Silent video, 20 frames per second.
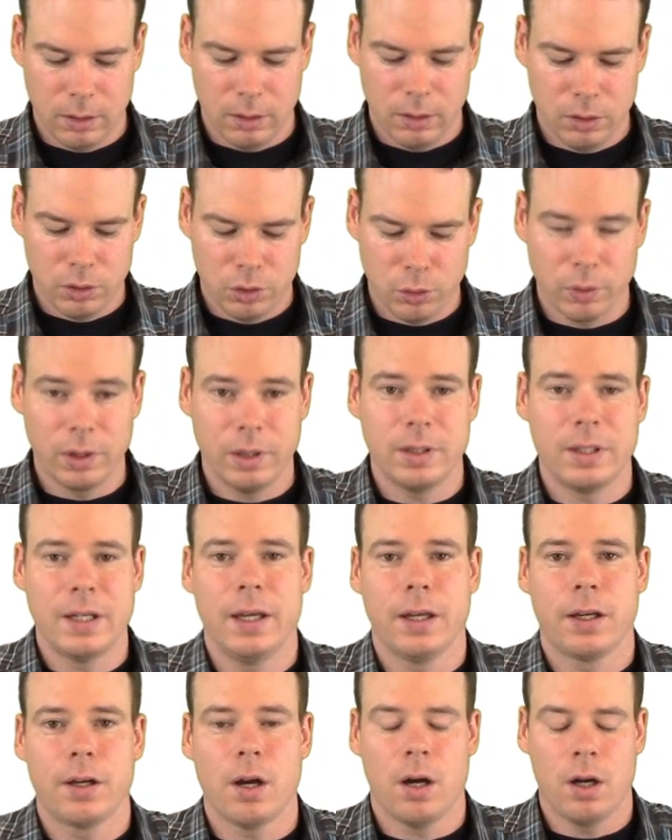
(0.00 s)
So we're going to
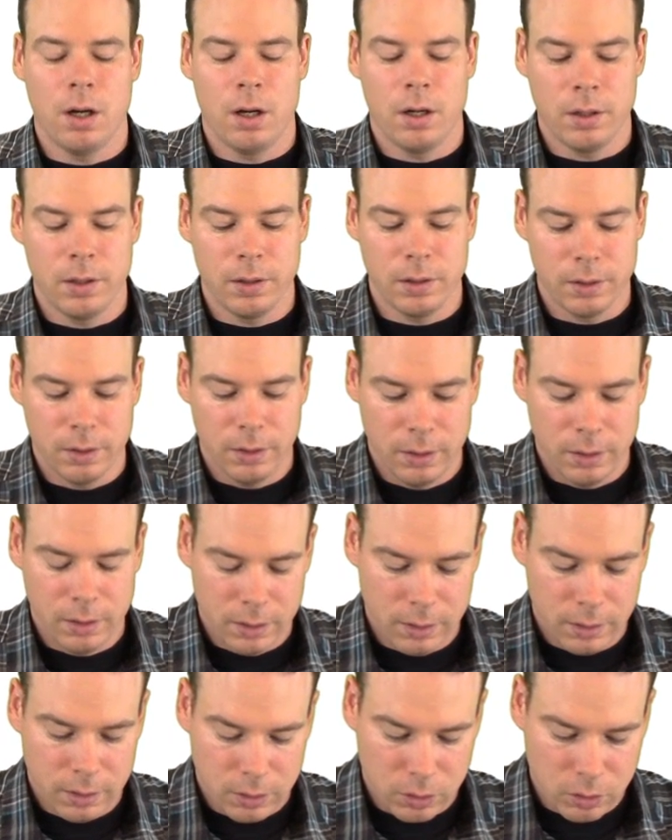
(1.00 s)
take our
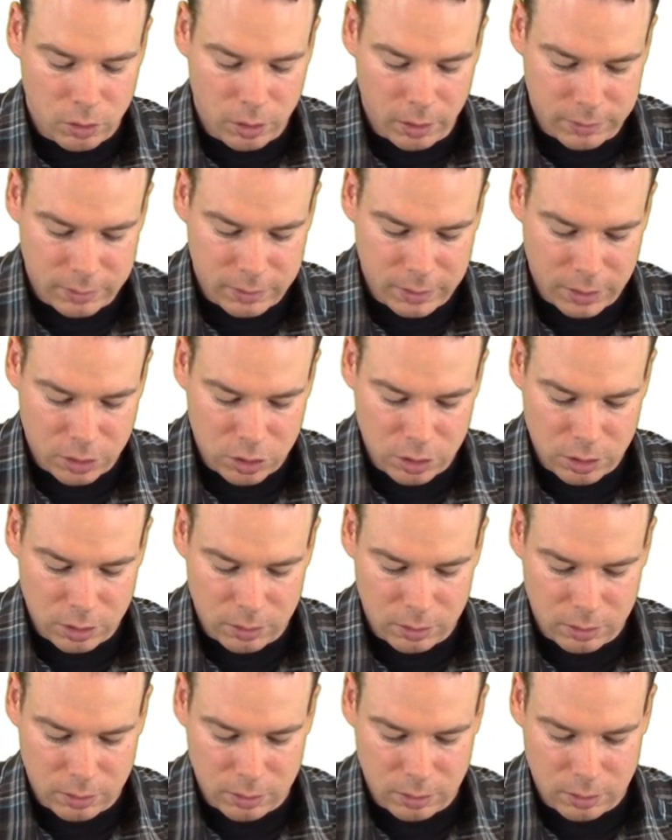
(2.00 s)

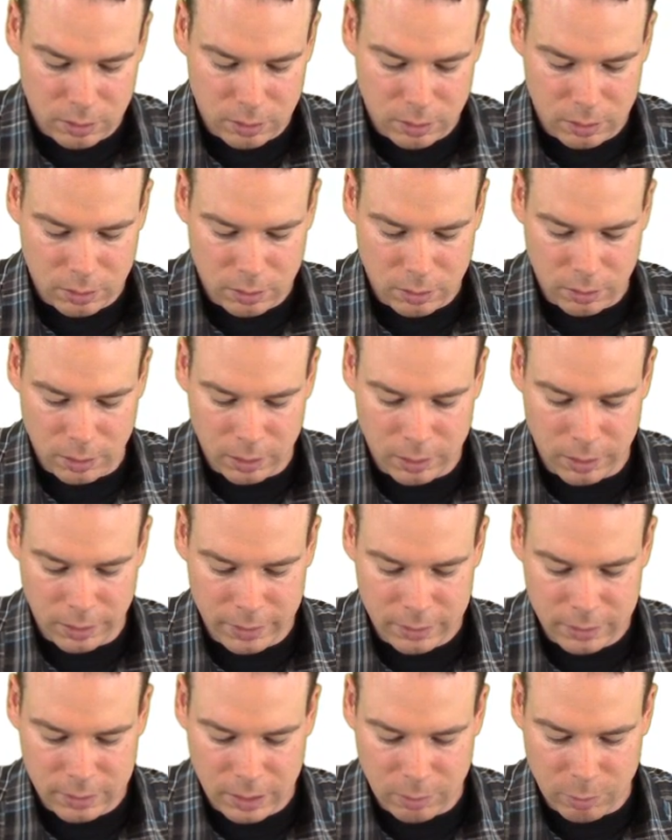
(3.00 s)
cross-section, our
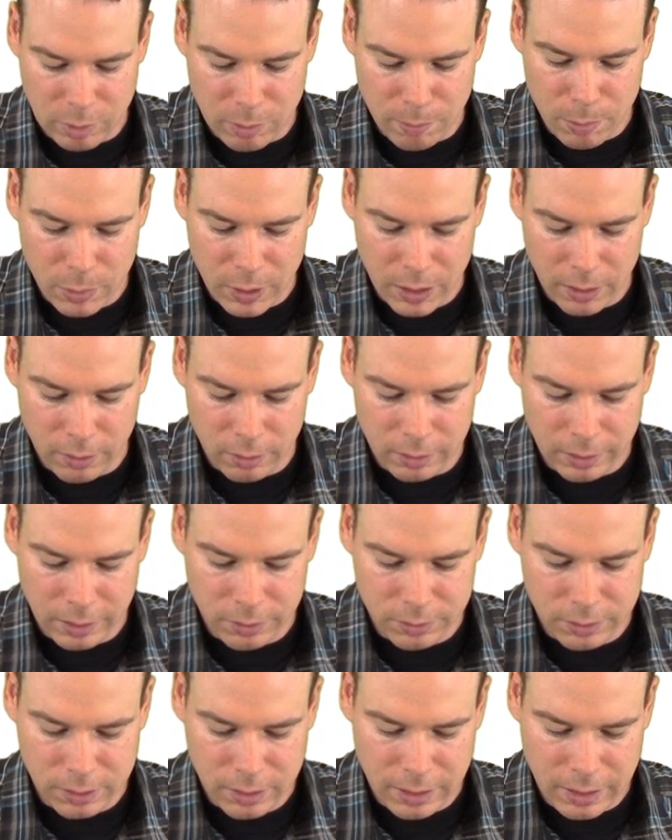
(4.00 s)
line segment,
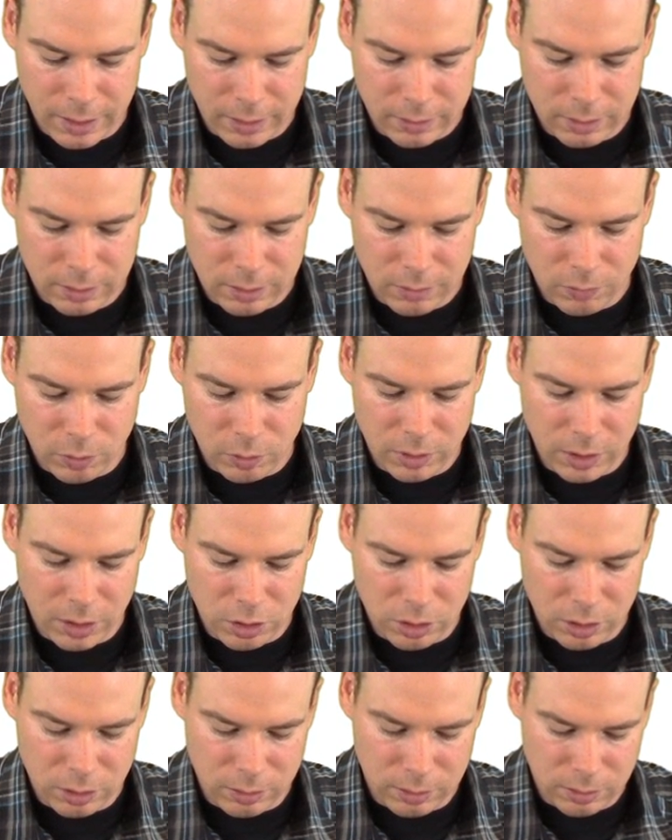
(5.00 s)
parallel to the axis of
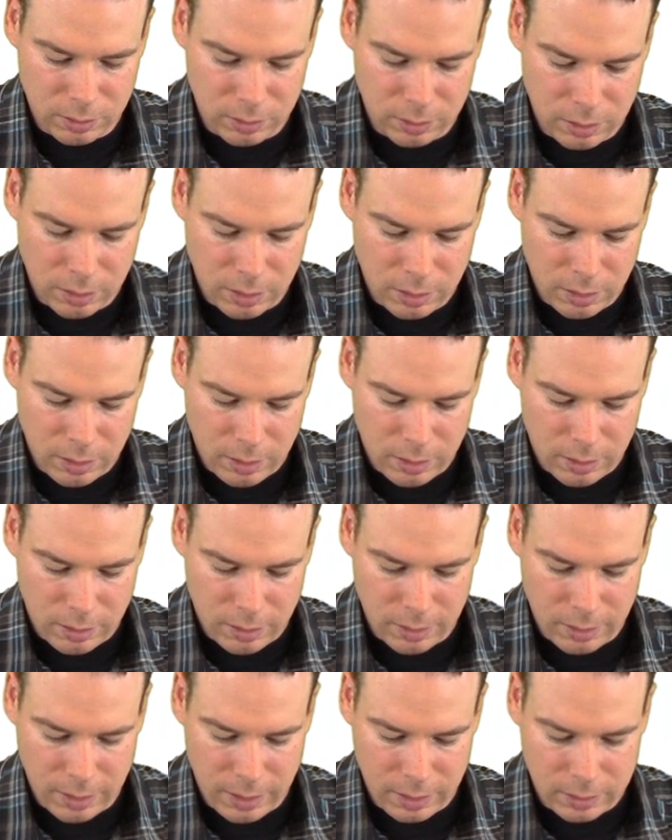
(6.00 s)
rotation.
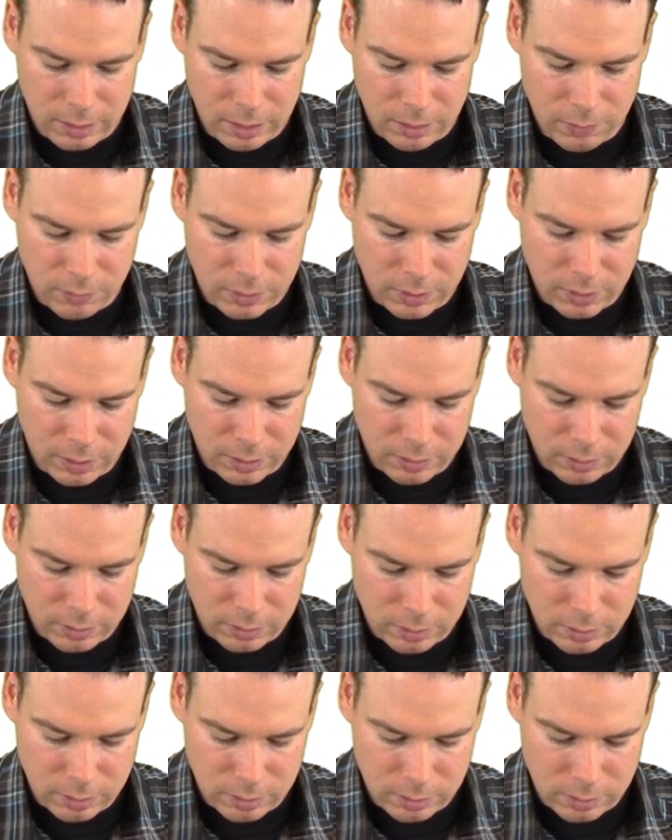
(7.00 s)
That gives
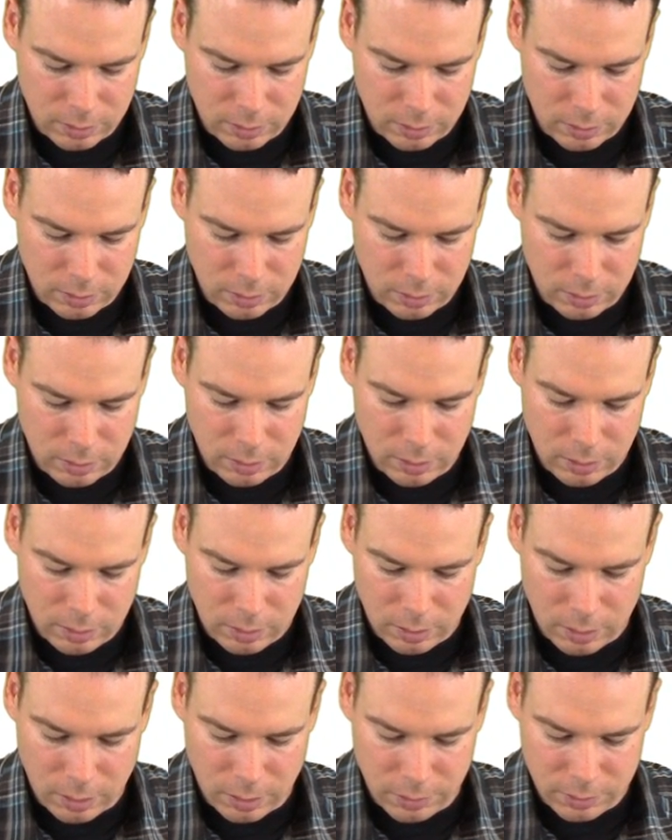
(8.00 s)
us
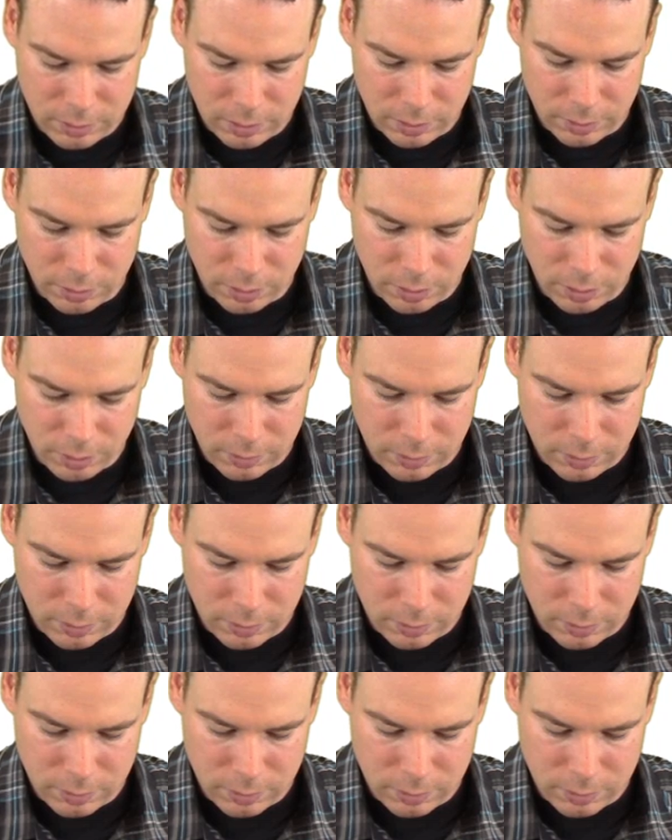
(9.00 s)
our cylinder.